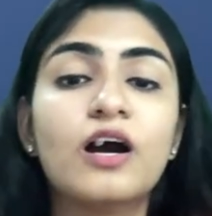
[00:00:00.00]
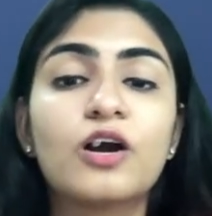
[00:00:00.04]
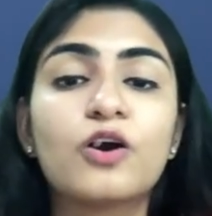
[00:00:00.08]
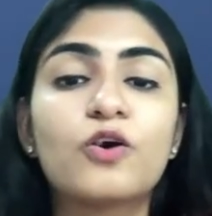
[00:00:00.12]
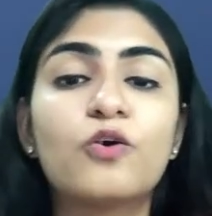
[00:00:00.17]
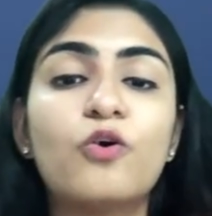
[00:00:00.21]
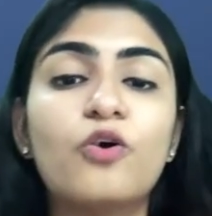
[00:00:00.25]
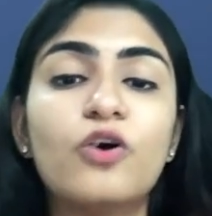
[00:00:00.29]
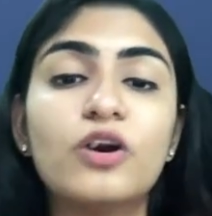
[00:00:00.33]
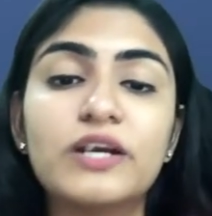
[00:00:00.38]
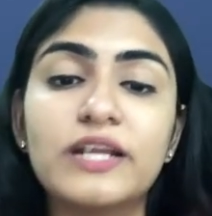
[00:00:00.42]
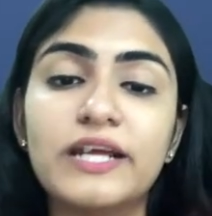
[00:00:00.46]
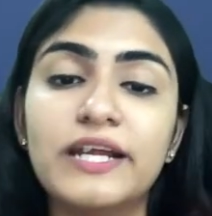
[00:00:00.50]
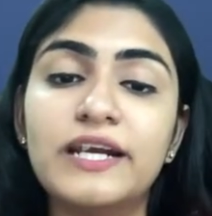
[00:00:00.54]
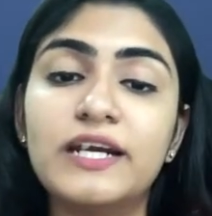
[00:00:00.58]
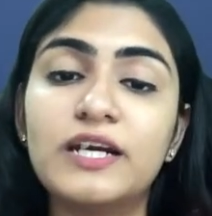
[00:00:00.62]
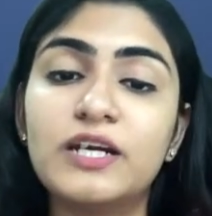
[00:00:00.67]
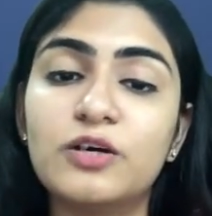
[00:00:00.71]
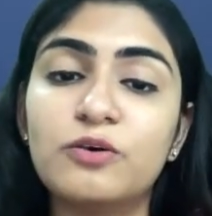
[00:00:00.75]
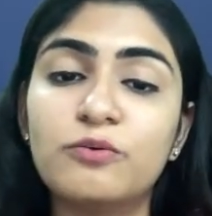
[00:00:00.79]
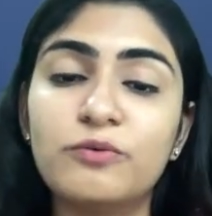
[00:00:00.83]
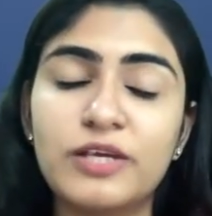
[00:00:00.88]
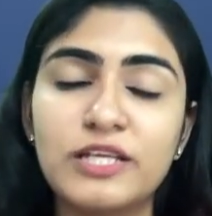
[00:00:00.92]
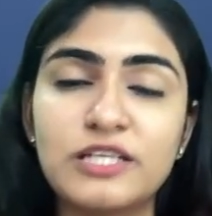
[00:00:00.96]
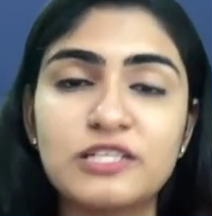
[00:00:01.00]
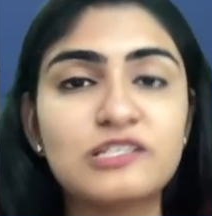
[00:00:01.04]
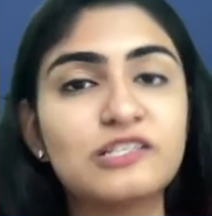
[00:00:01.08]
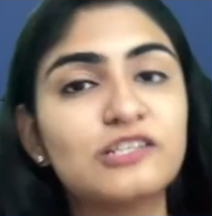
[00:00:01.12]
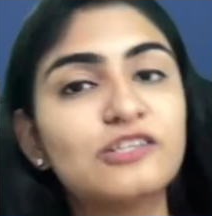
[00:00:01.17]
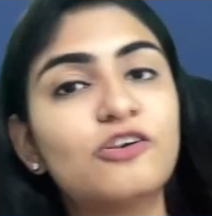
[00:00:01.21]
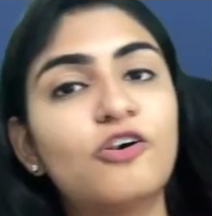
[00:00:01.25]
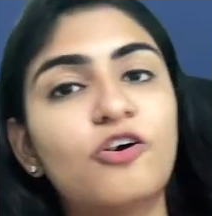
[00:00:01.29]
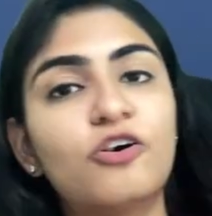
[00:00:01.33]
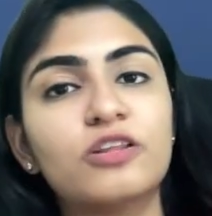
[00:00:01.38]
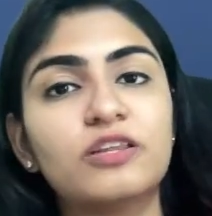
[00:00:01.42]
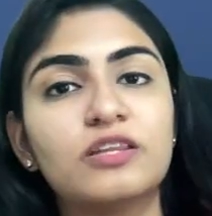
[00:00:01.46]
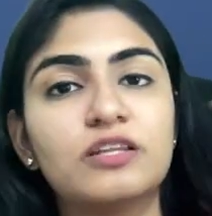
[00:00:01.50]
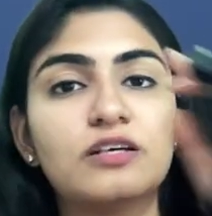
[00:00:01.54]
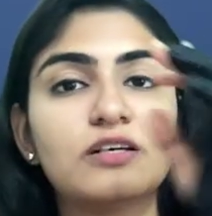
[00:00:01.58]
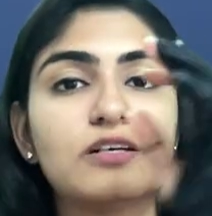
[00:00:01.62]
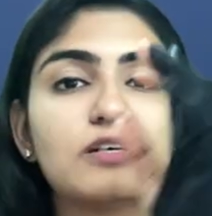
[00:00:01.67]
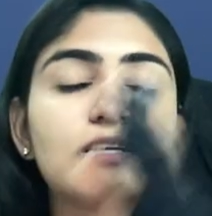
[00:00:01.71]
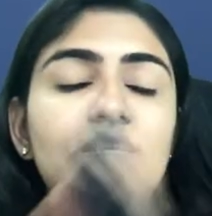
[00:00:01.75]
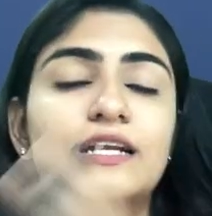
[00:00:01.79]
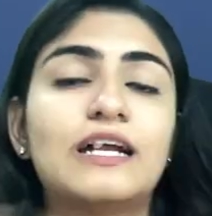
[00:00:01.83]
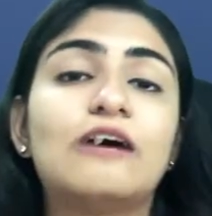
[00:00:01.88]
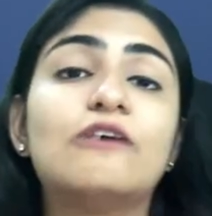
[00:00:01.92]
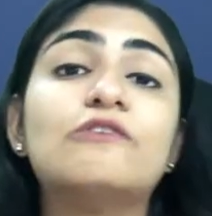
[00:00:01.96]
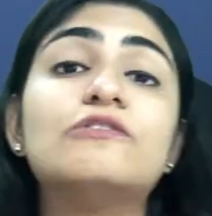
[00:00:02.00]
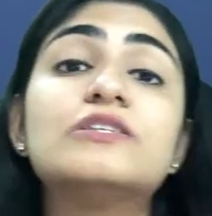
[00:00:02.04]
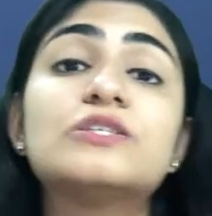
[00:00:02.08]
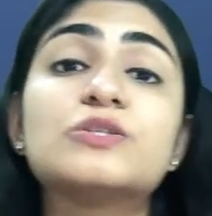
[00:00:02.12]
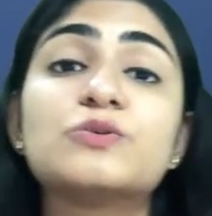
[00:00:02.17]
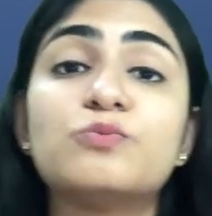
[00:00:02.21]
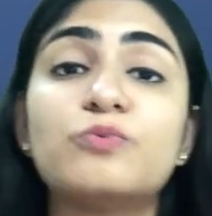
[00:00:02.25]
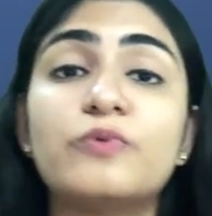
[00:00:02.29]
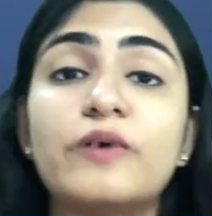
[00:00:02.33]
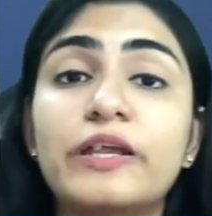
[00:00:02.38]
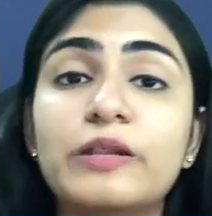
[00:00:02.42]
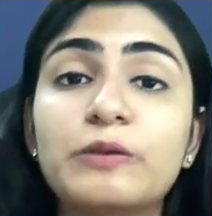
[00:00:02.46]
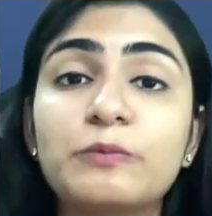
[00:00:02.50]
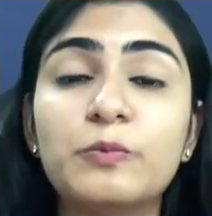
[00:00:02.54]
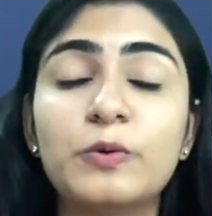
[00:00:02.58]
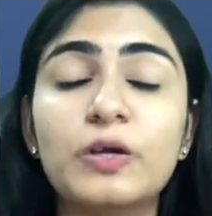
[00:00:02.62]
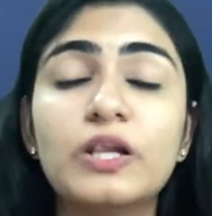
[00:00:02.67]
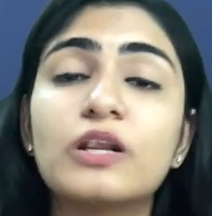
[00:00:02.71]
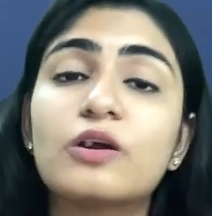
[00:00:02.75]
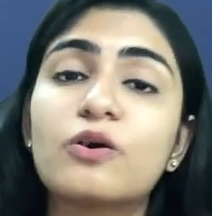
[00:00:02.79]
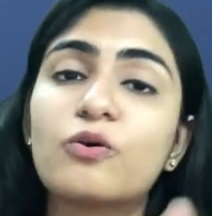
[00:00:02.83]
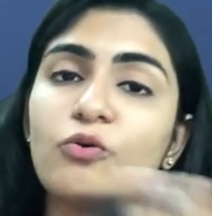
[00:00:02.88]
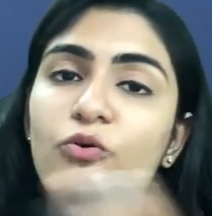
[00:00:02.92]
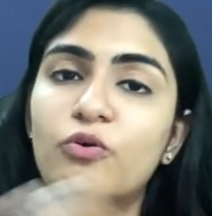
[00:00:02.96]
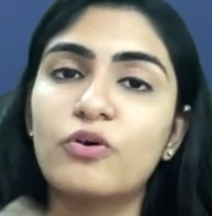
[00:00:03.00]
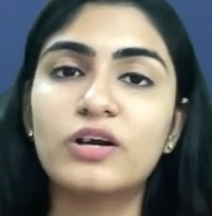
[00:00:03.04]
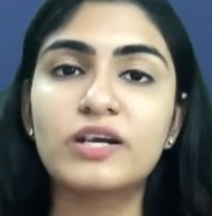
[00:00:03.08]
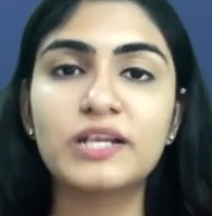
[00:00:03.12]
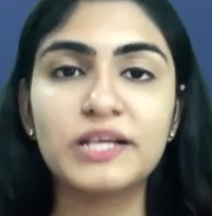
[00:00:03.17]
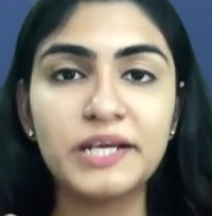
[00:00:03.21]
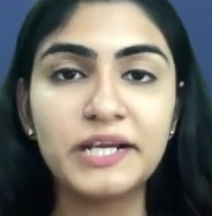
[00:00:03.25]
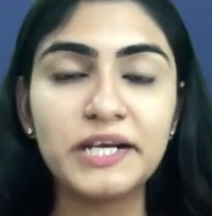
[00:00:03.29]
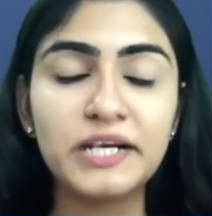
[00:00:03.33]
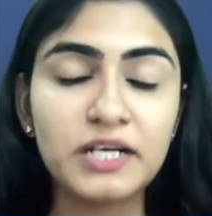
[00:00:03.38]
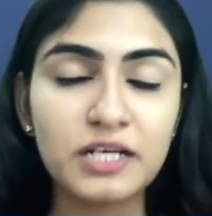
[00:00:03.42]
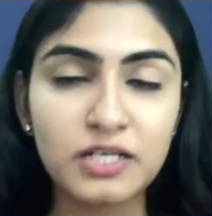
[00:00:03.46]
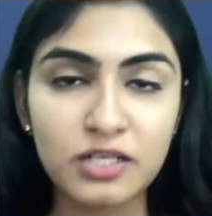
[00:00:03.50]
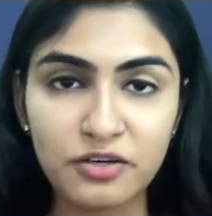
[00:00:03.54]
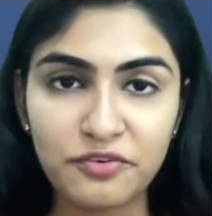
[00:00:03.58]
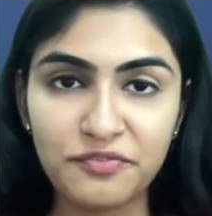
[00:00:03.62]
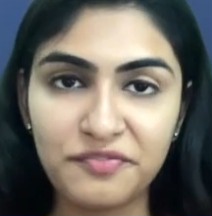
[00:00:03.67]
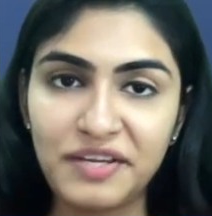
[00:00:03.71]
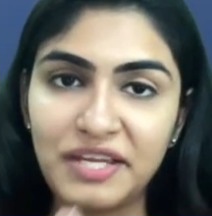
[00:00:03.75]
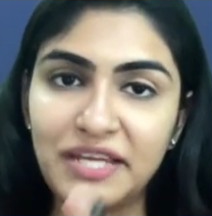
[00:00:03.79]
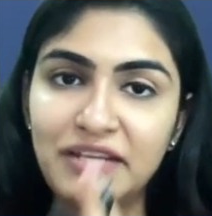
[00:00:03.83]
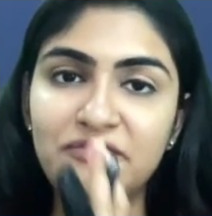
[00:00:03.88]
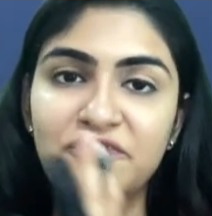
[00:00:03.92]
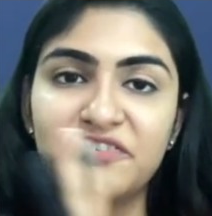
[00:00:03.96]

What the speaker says: Court intervention on the grounds. When will court intervene?